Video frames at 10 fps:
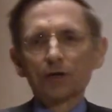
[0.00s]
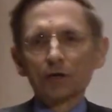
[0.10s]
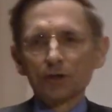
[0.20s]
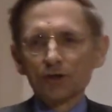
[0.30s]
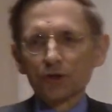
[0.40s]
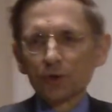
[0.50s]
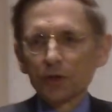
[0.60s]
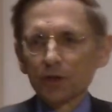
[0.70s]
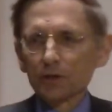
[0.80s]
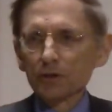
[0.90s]
Right, so
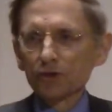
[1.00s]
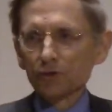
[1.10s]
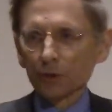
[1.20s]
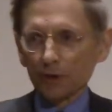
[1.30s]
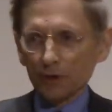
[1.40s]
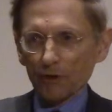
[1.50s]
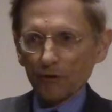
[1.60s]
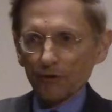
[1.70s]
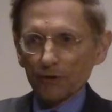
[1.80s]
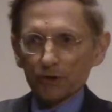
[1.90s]
here is
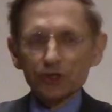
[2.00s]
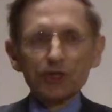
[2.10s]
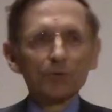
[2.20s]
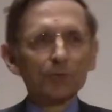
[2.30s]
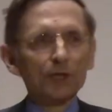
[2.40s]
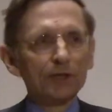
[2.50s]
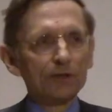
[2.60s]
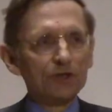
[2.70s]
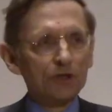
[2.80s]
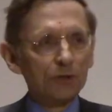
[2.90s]
what this company
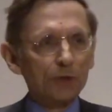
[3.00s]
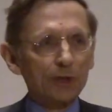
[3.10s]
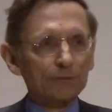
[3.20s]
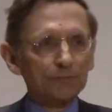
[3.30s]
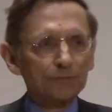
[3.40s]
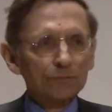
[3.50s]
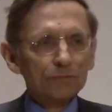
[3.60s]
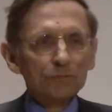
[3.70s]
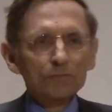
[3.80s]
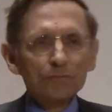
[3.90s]
is doing.
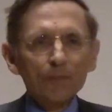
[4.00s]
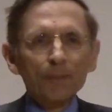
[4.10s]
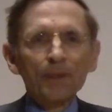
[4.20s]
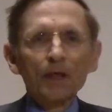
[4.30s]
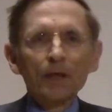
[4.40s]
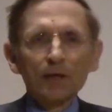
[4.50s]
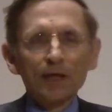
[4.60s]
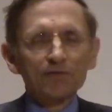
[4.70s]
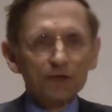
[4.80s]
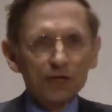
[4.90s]
I
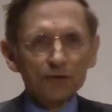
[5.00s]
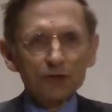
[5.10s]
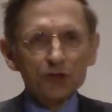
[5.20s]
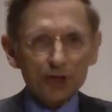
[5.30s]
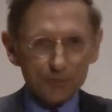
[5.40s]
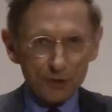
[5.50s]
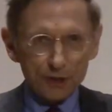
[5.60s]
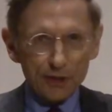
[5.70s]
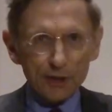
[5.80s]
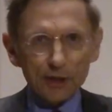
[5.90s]
haven't done this yet, but
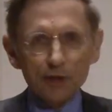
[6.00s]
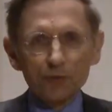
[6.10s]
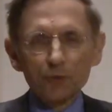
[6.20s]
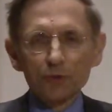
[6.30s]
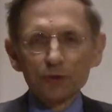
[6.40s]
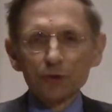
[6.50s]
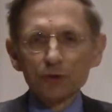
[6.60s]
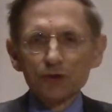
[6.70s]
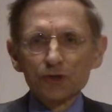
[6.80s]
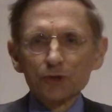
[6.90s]
I hope we'll do
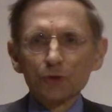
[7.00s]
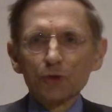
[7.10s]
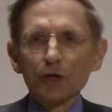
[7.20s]
it soon.